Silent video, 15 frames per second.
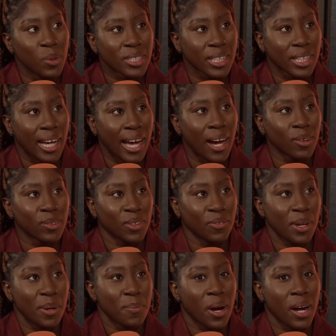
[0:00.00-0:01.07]
say they're out of
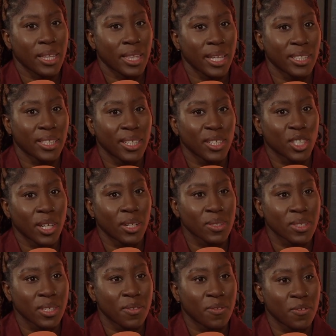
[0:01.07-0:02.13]
it, but I think that
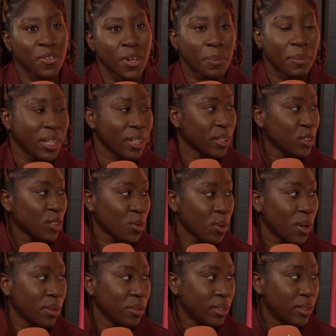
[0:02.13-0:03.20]
Chelsea are firmly in
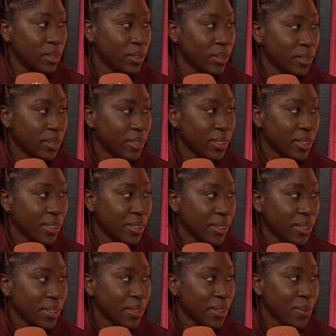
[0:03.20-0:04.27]
control.
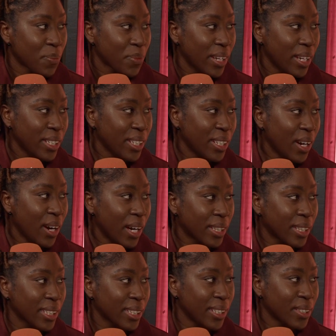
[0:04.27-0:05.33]
I
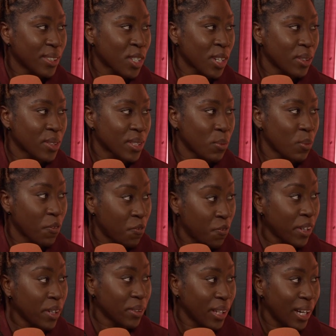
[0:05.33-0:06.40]
think that Chelsea will
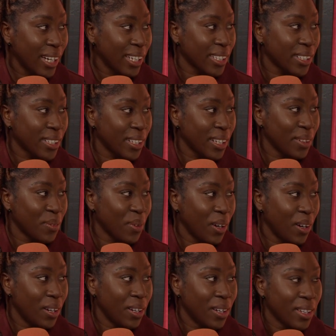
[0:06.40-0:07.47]
feel like,
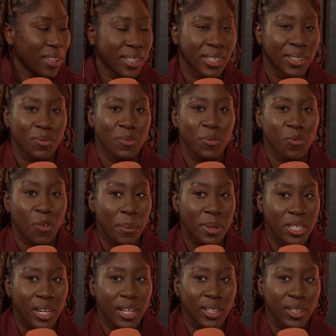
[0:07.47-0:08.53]
from a
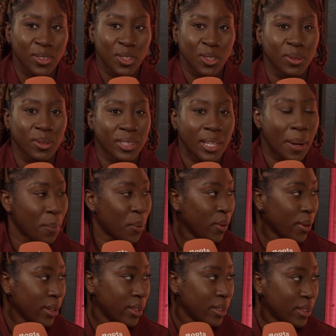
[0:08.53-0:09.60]
psychological
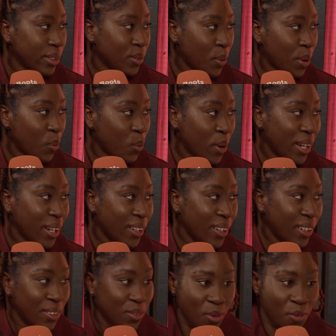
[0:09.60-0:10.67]
standpoint,
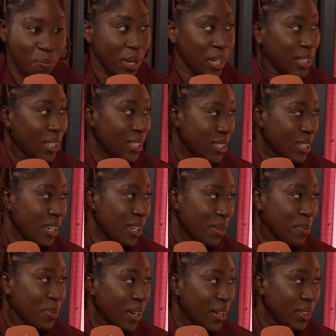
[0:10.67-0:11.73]
we've beaten this
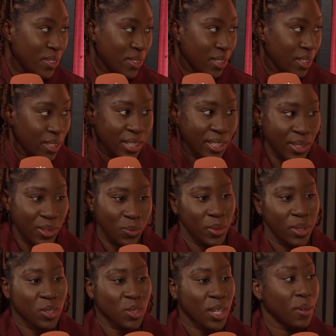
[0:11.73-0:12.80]
team. That would have
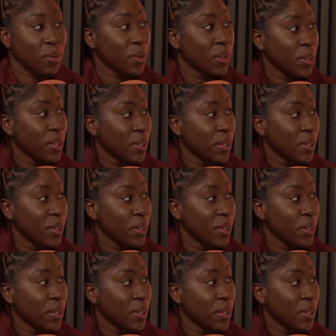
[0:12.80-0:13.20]
been the double. It would be the